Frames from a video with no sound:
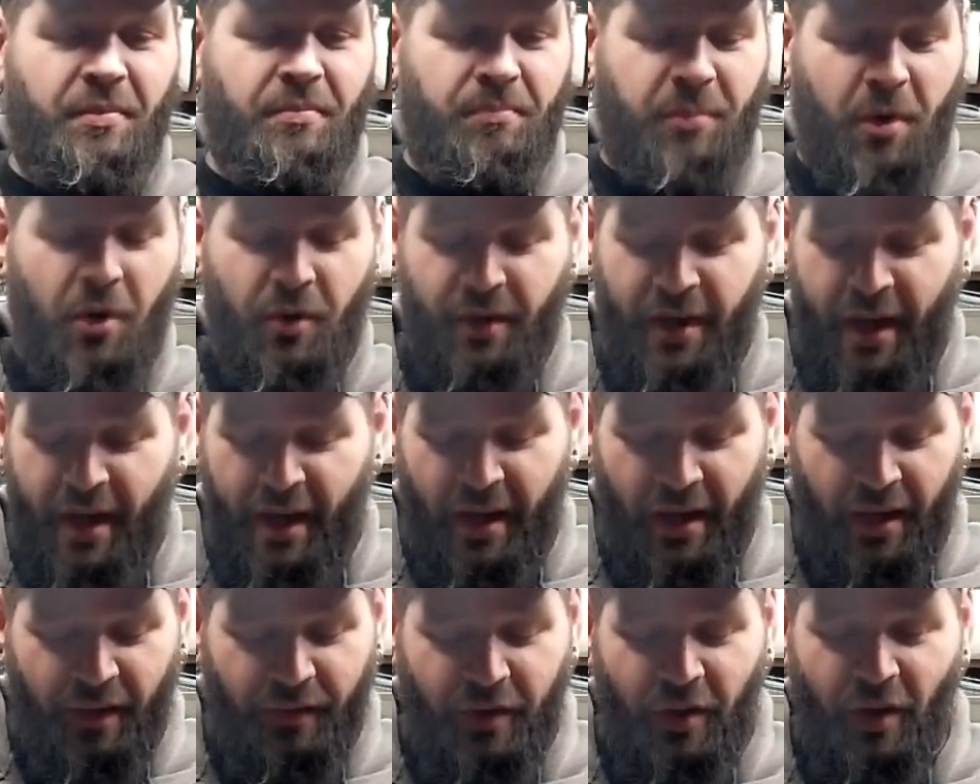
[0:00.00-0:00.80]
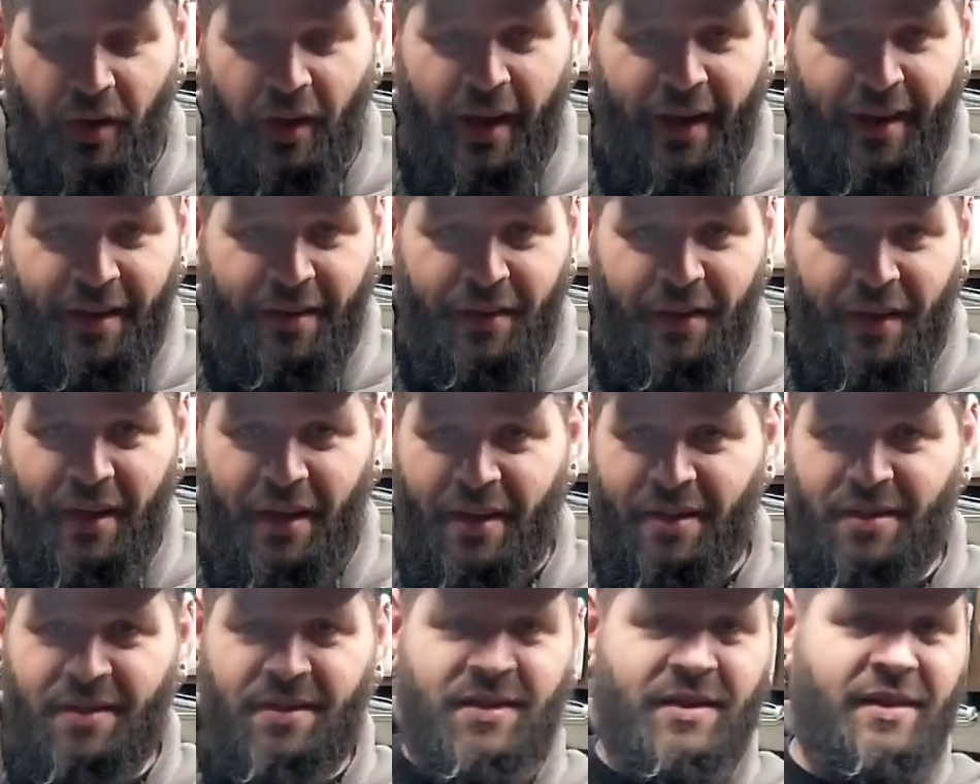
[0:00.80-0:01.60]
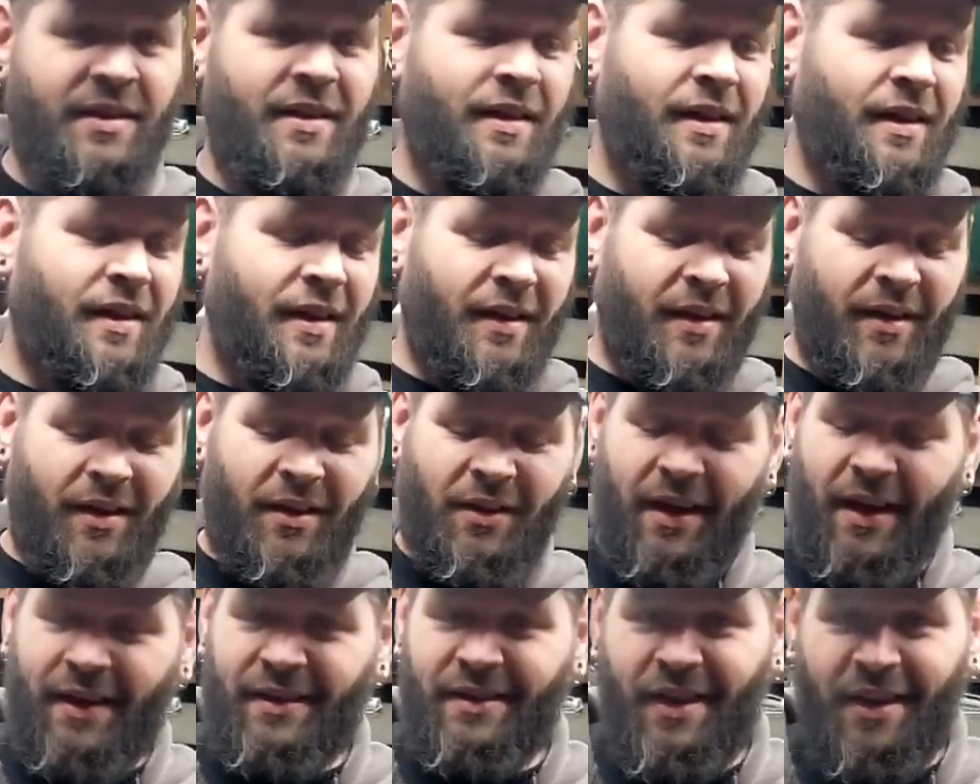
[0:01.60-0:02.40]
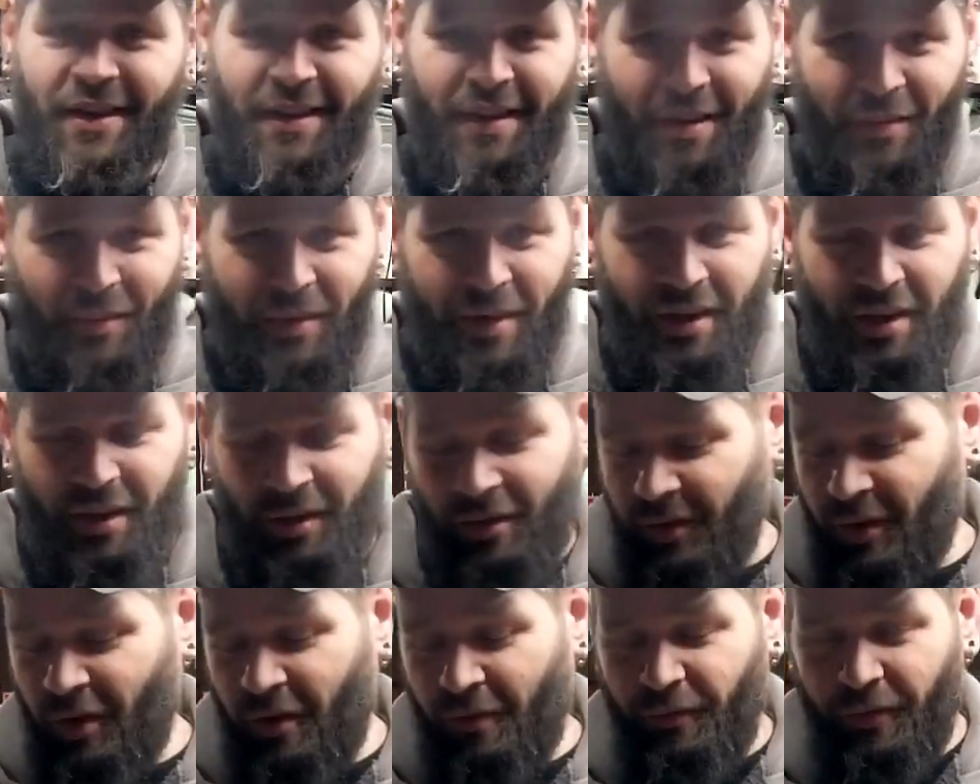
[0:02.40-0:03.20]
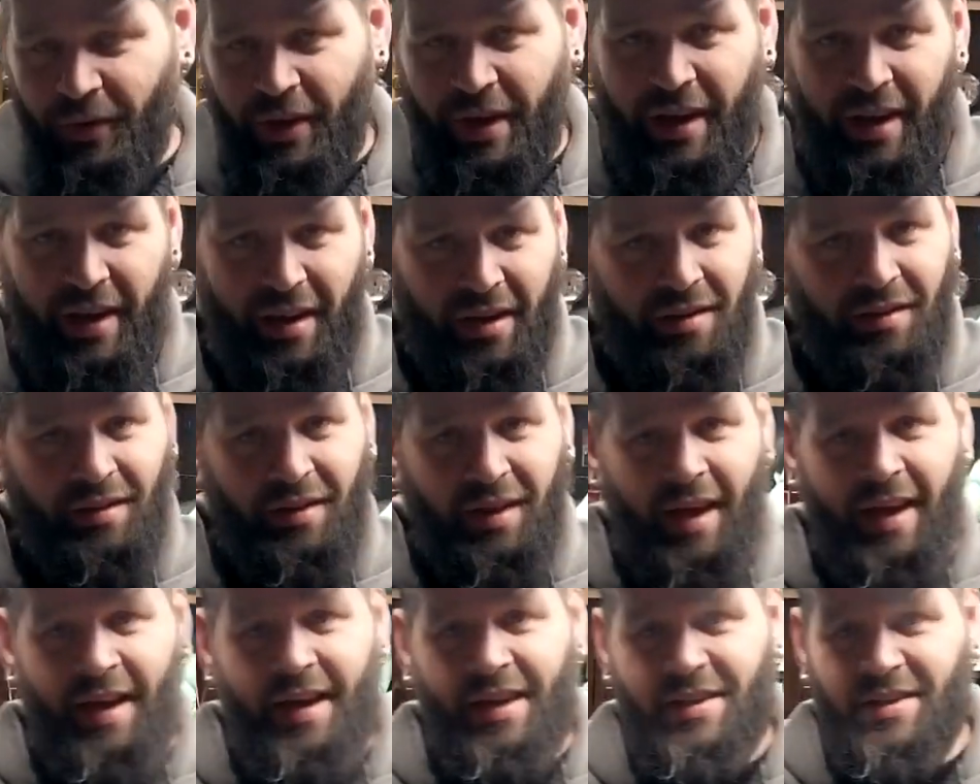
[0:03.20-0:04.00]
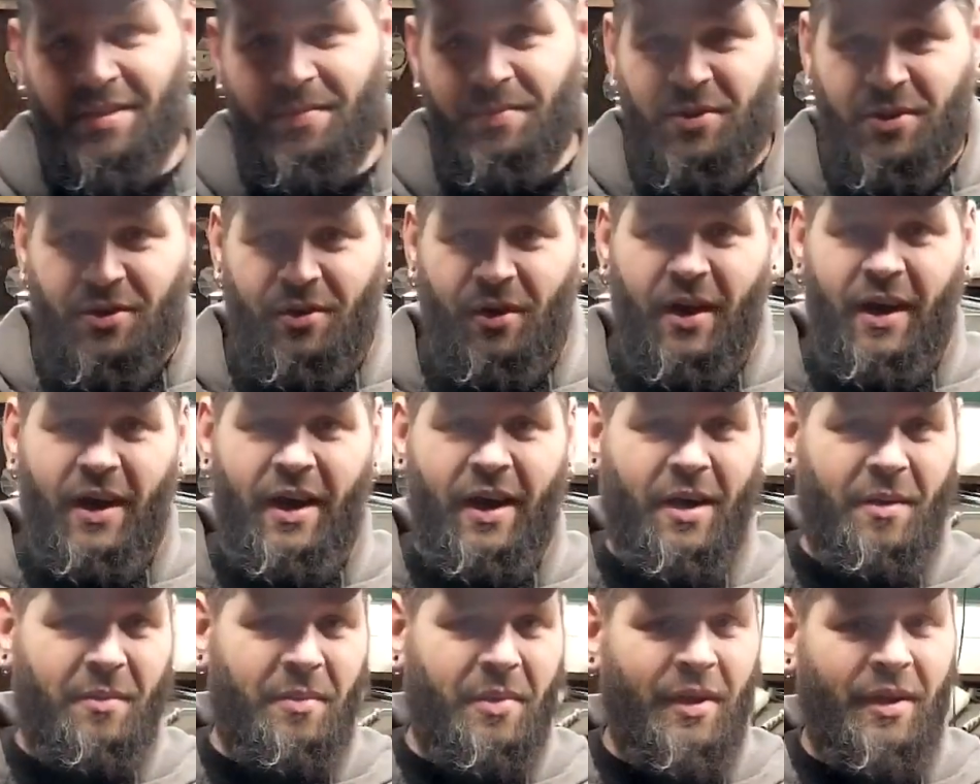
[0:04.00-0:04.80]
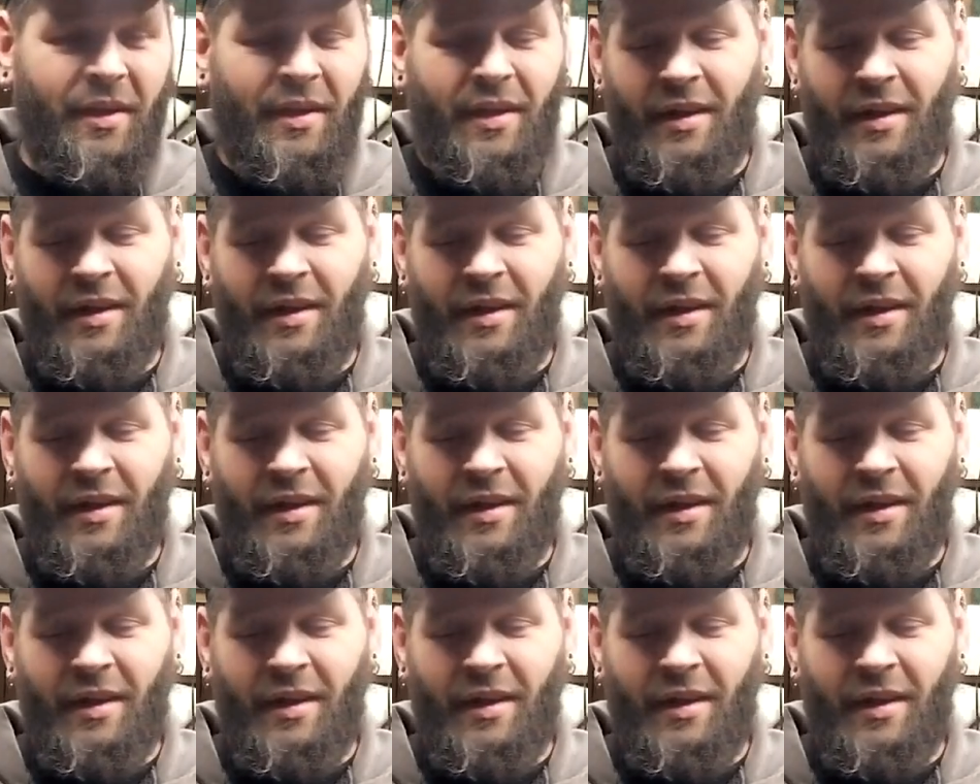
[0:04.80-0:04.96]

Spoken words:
Okay, if you liked this, liked anything we do, don't forget, like, subscribe.